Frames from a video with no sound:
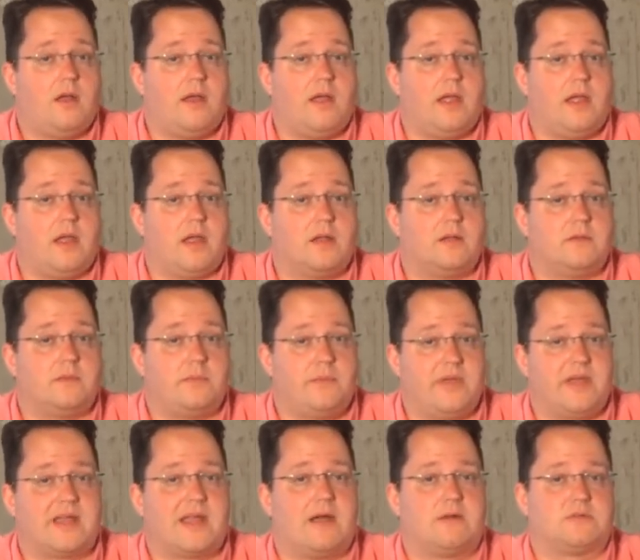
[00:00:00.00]
And
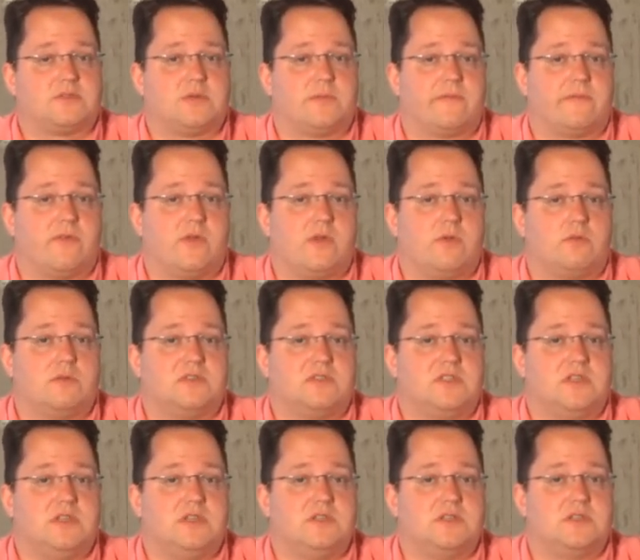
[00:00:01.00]
pick out some
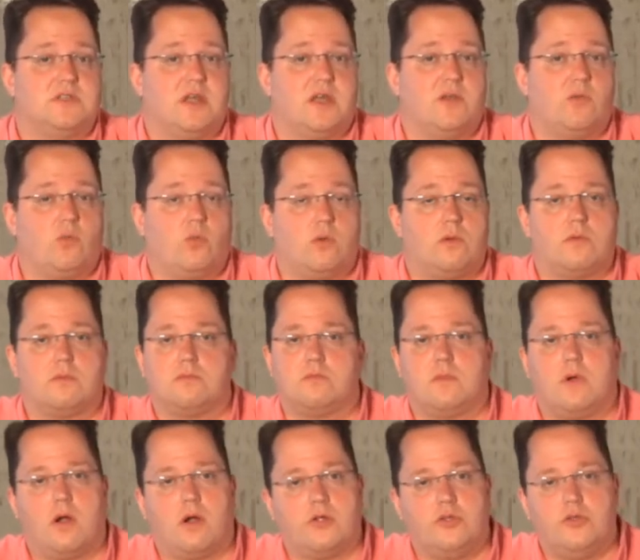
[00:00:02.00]
frequencies that
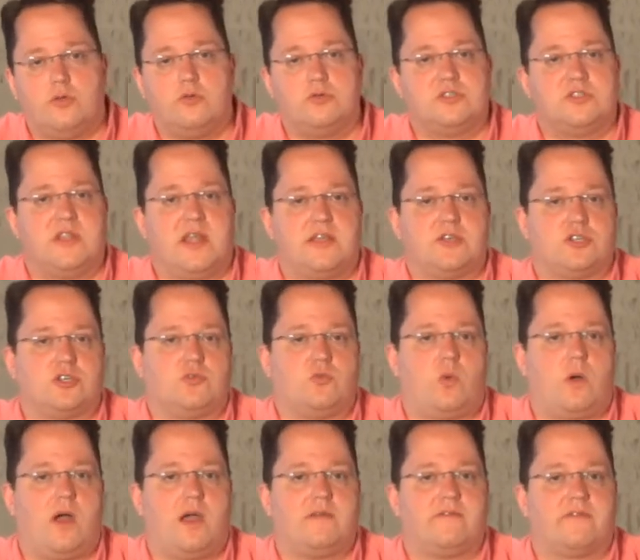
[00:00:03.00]
are used
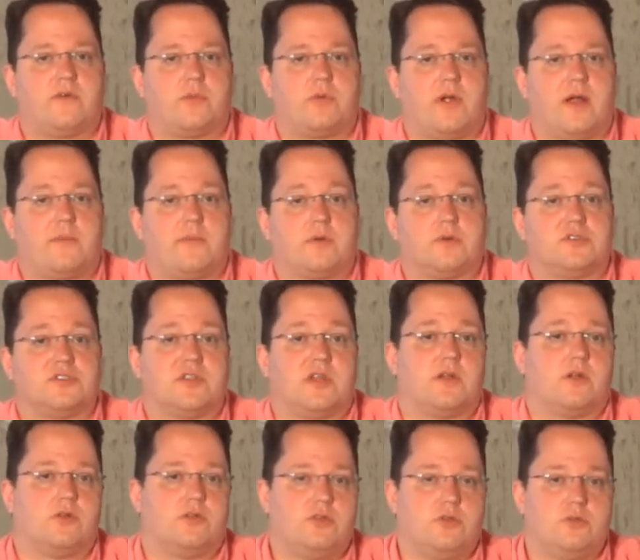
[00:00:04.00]
nationwide for preppers,
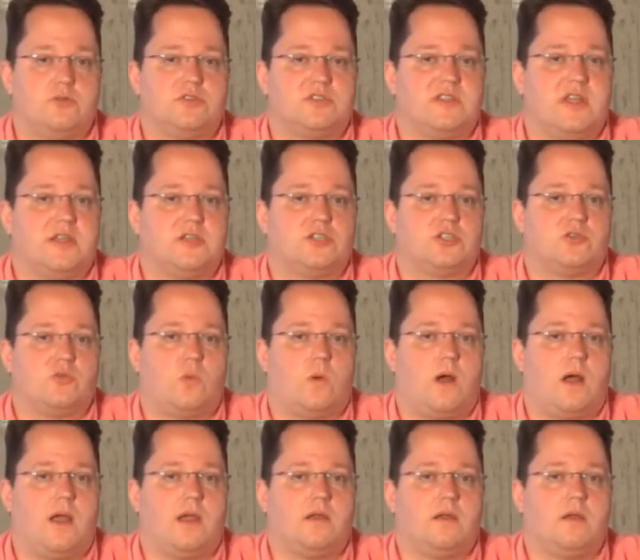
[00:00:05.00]
that are used
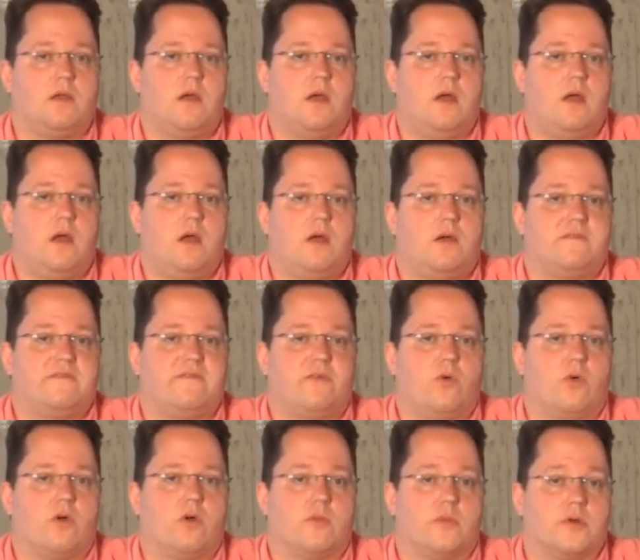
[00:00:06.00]
nationwide
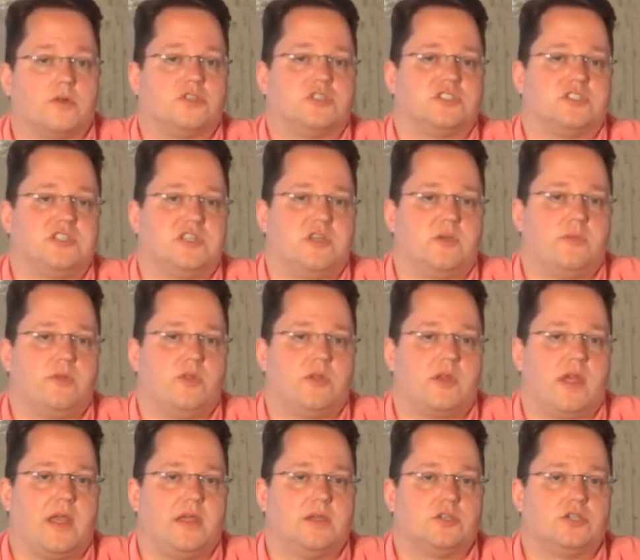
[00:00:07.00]
for emergency
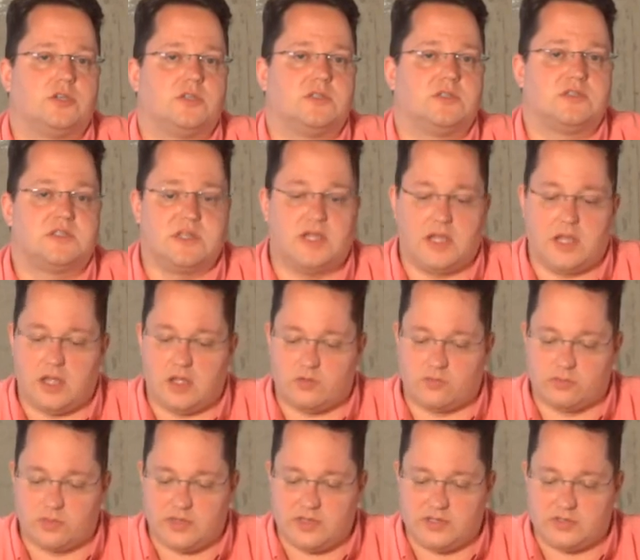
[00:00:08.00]
communications,
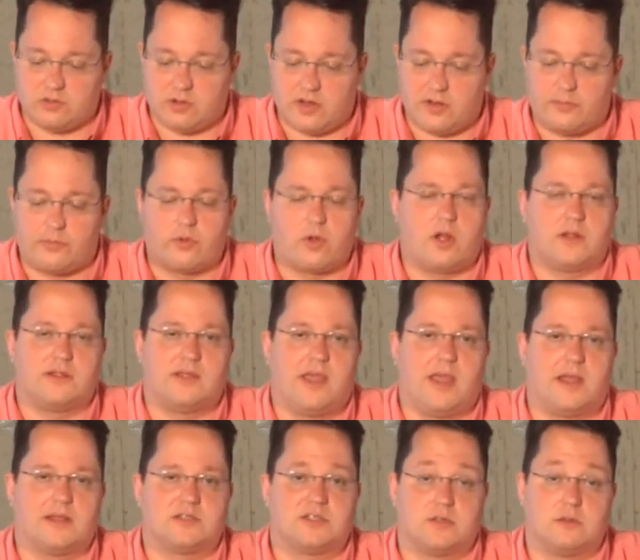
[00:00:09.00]
and really try to
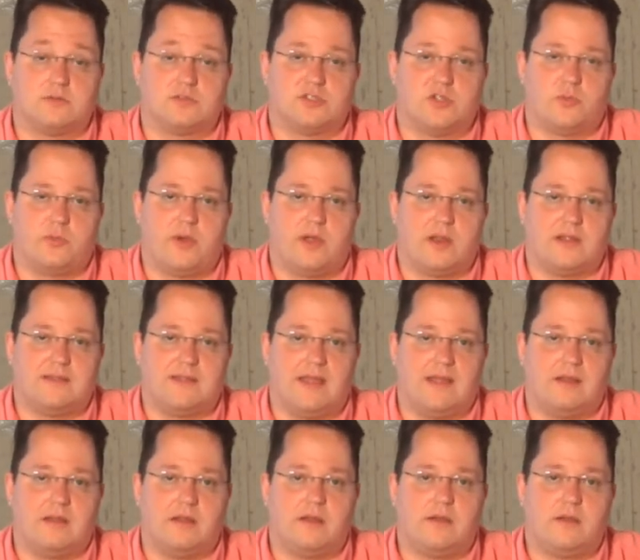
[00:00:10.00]
broadcast those, no pun
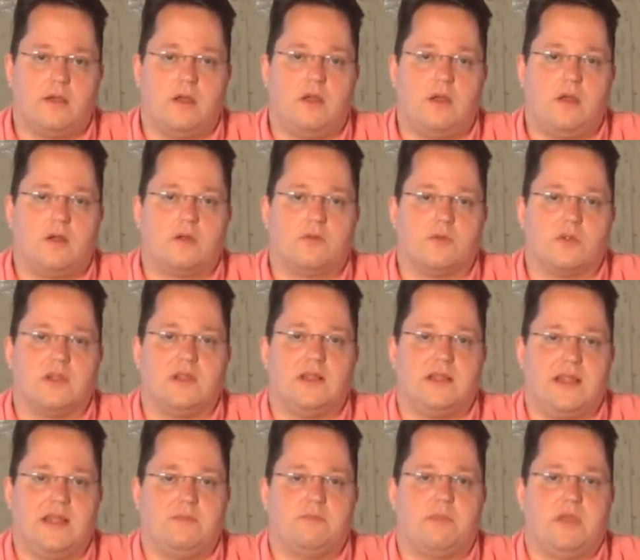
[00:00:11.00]
intended. Really
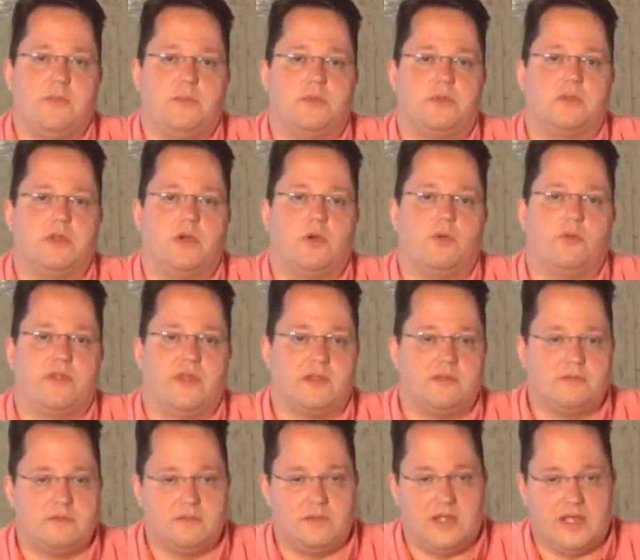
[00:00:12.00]
let people know that
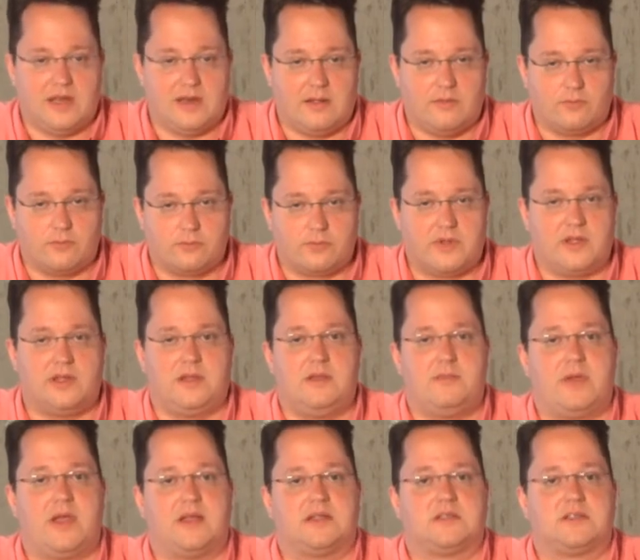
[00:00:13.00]
in a really
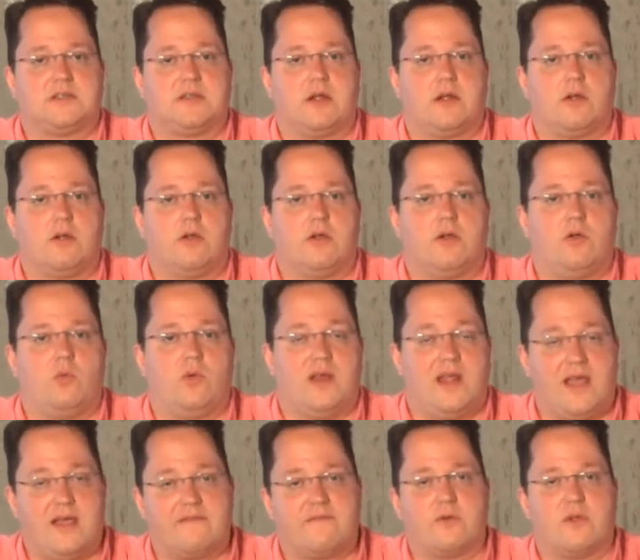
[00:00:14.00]
bad scenario,
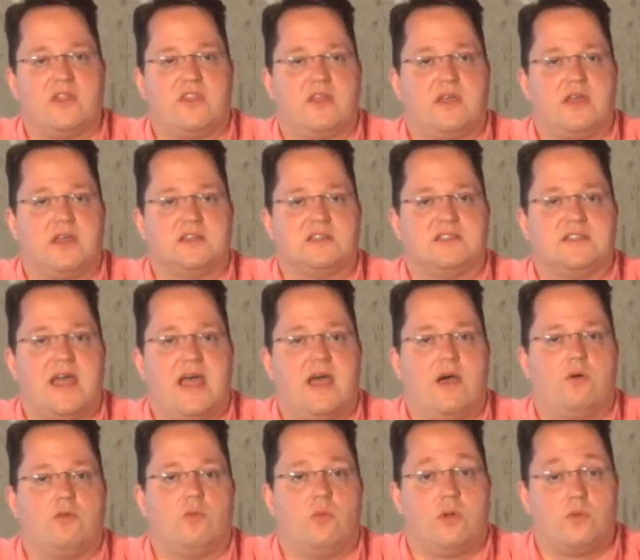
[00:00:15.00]
when everything is
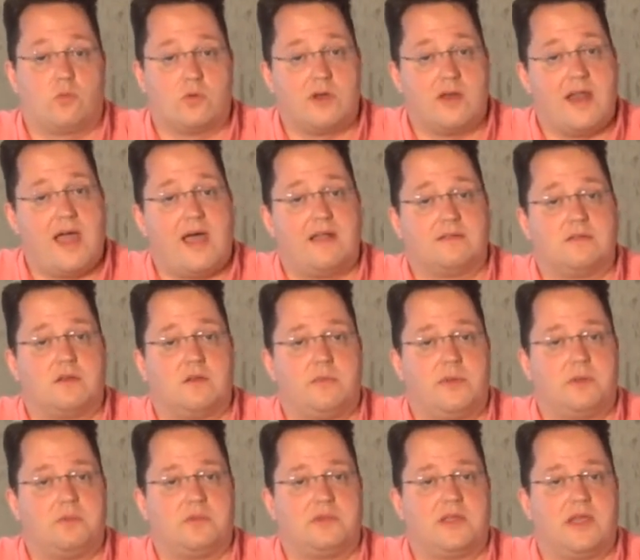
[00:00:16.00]
down, when we're not going to
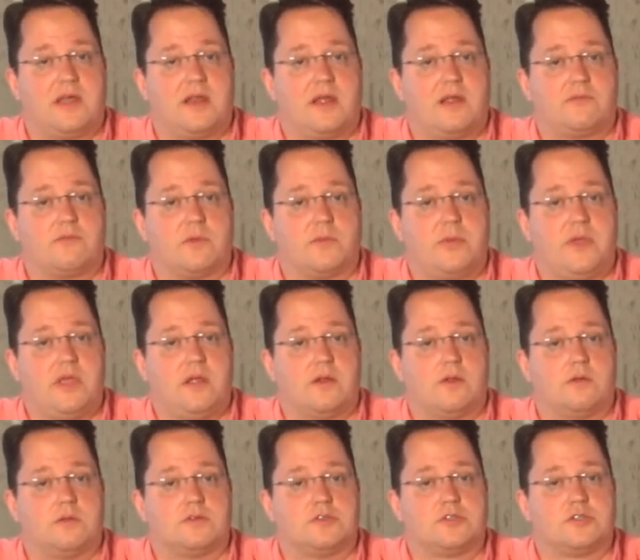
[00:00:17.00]
be able to get on
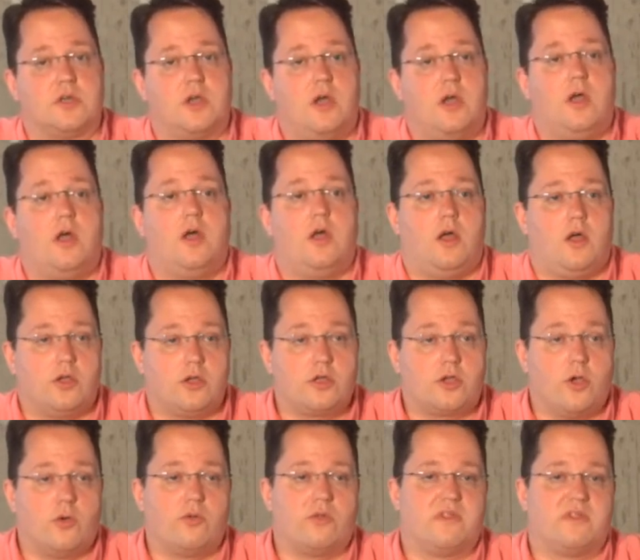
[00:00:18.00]
repeaters,
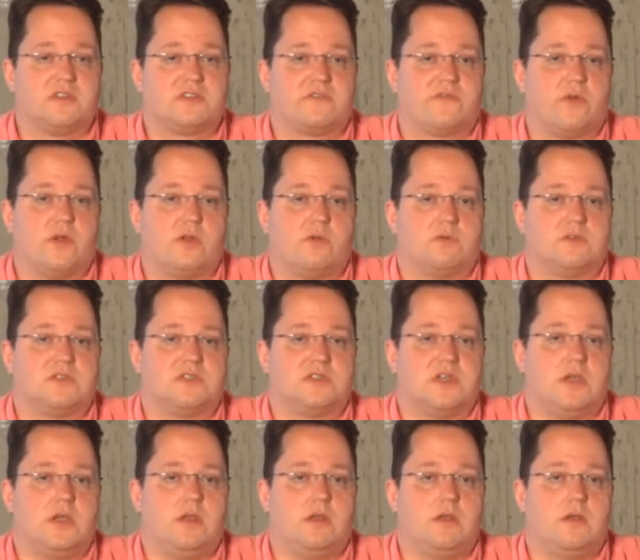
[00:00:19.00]
go to this
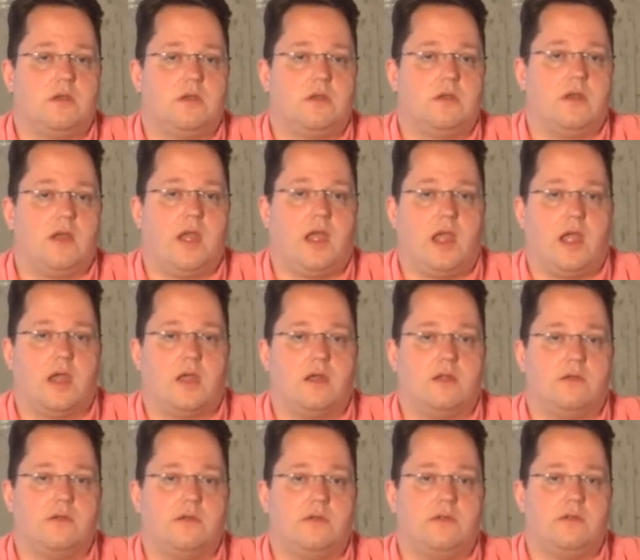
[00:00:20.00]
frequency
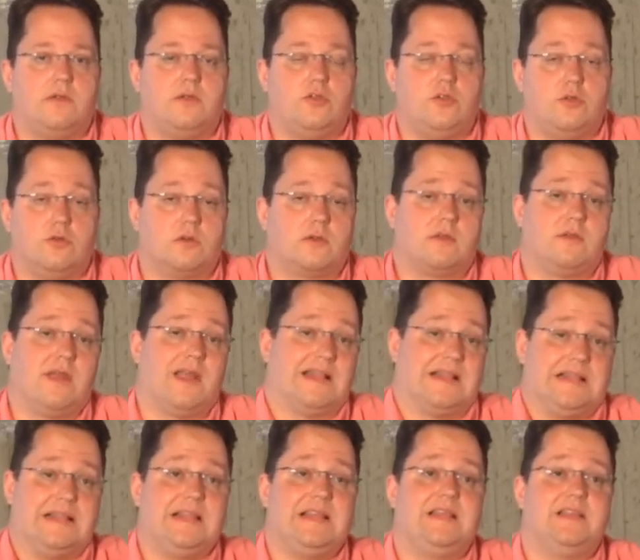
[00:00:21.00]
and you'll at
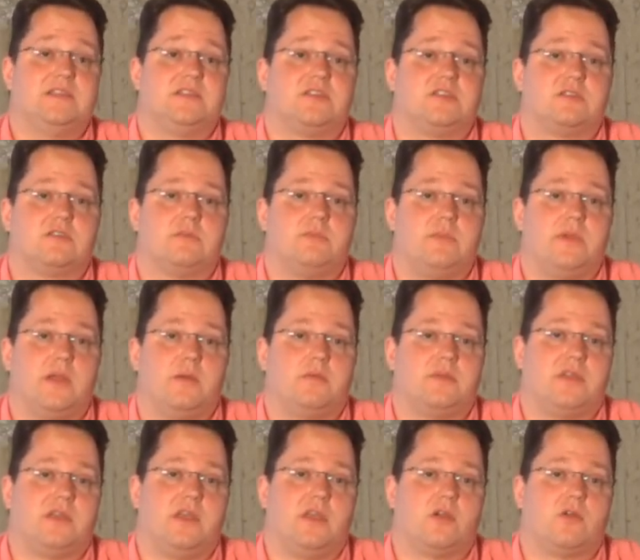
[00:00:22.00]
least be
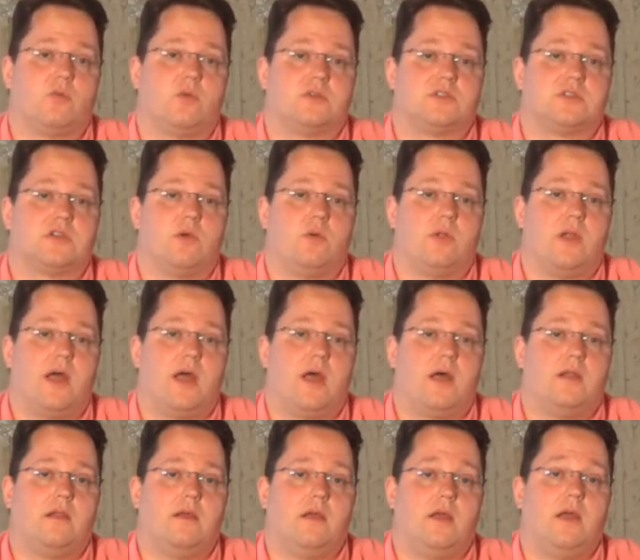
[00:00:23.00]
able to hear what's going
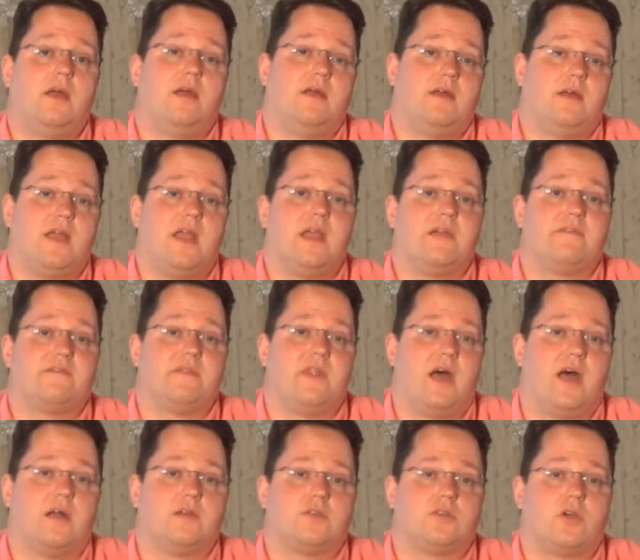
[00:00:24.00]
on. If
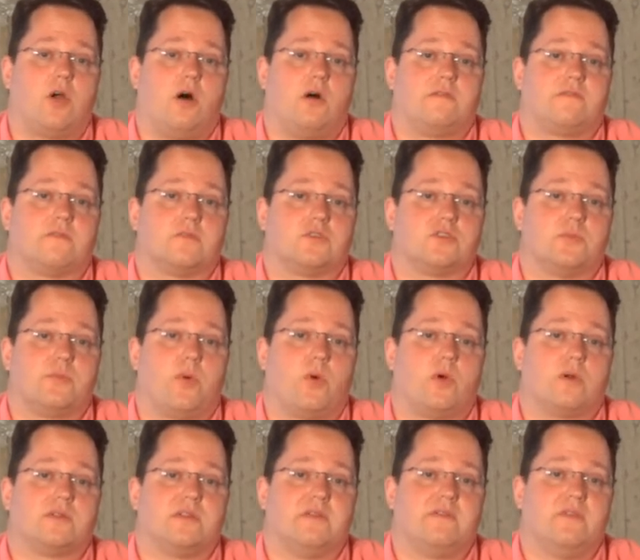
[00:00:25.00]
not, call for
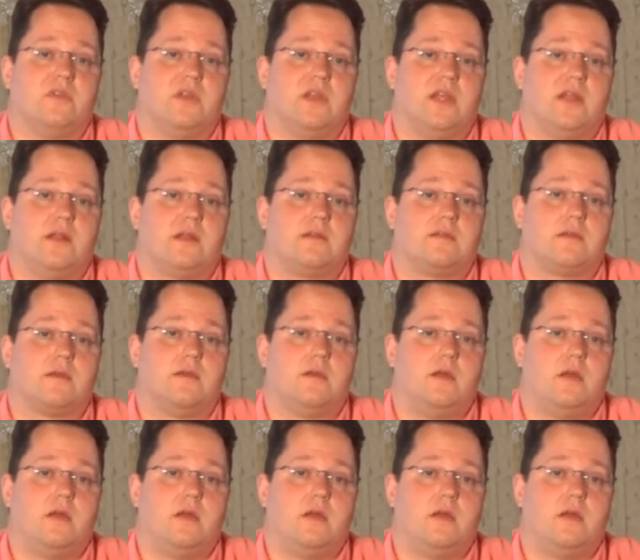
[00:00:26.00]
support if you need it.